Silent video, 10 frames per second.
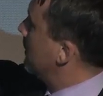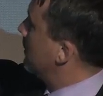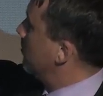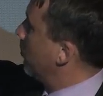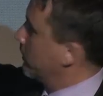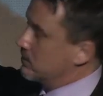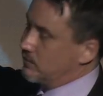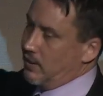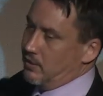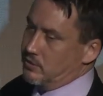the mortgage
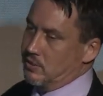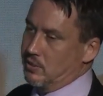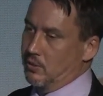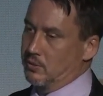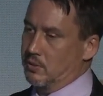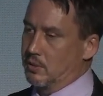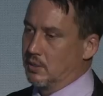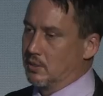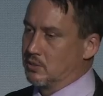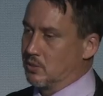follows the note.
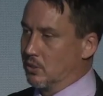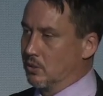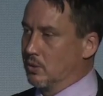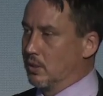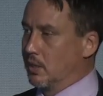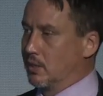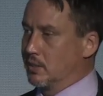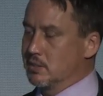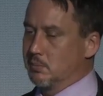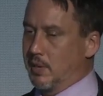So it
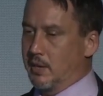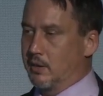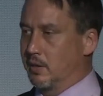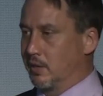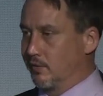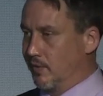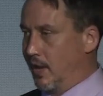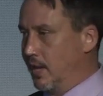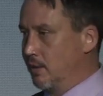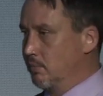doesn't matter if
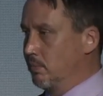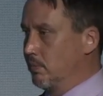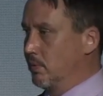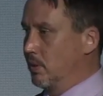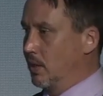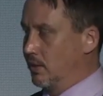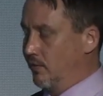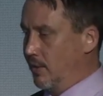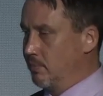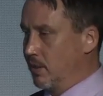I'm
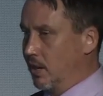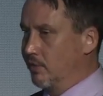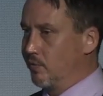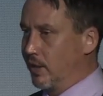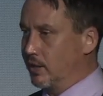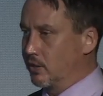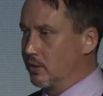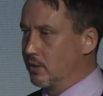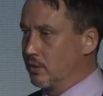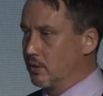the of
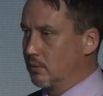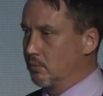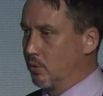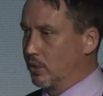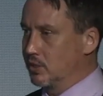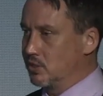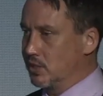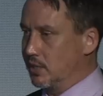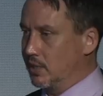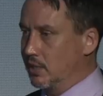record
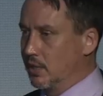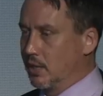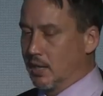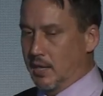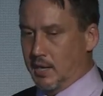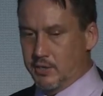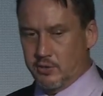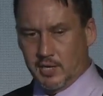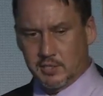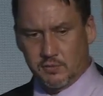mortgagee and I
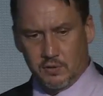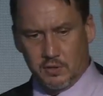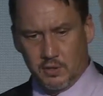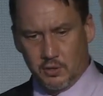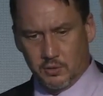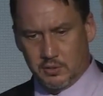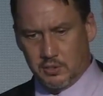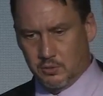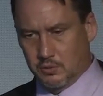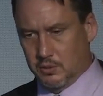transfer the note
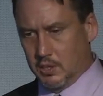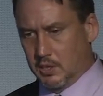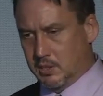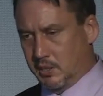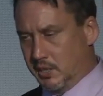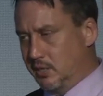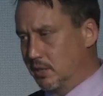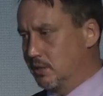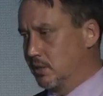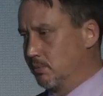to
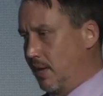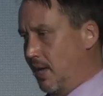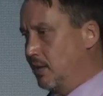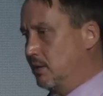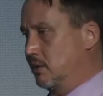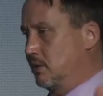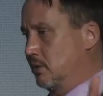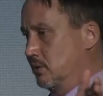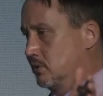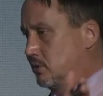Talitha, to Matt,
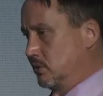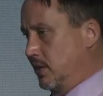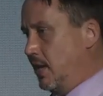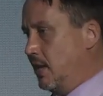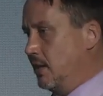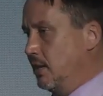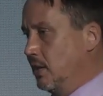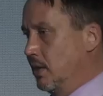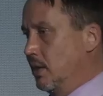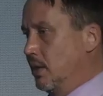to Suzanne.
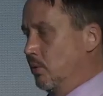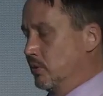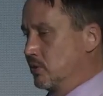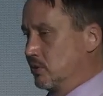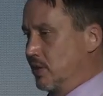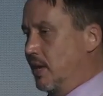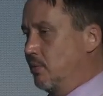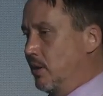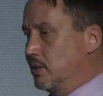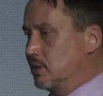When Suzanne
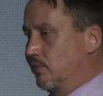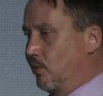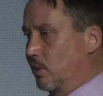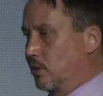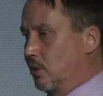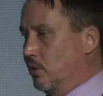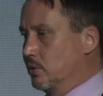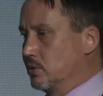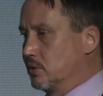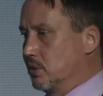wants to
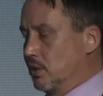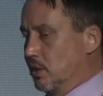foreclose,